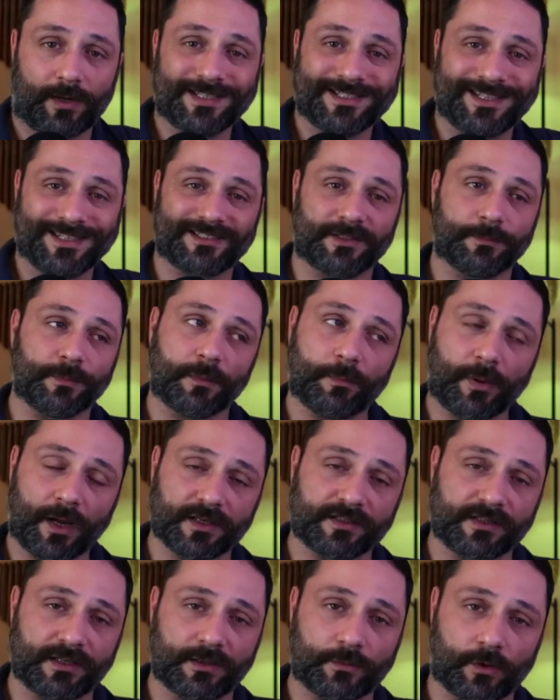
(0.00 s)
I did some
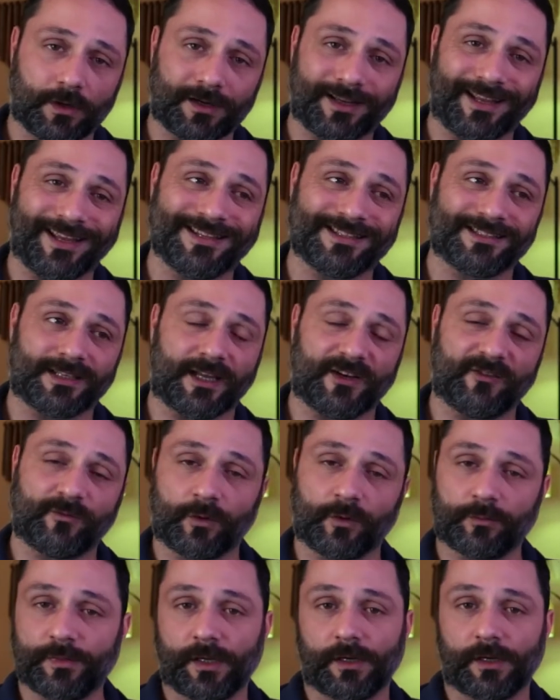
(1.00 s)
compositing work inside of
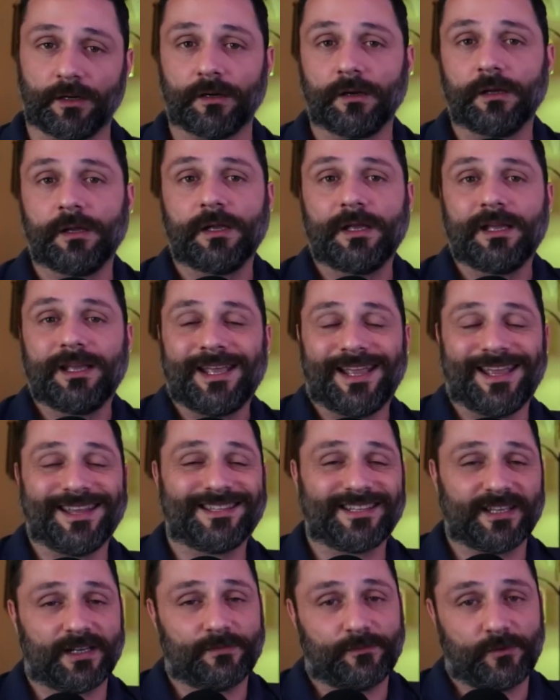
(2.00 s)
Premiere
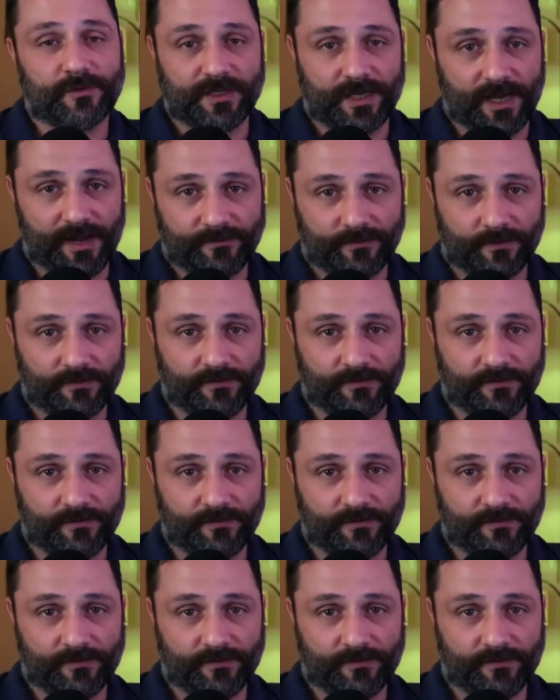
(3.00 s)
instead of using After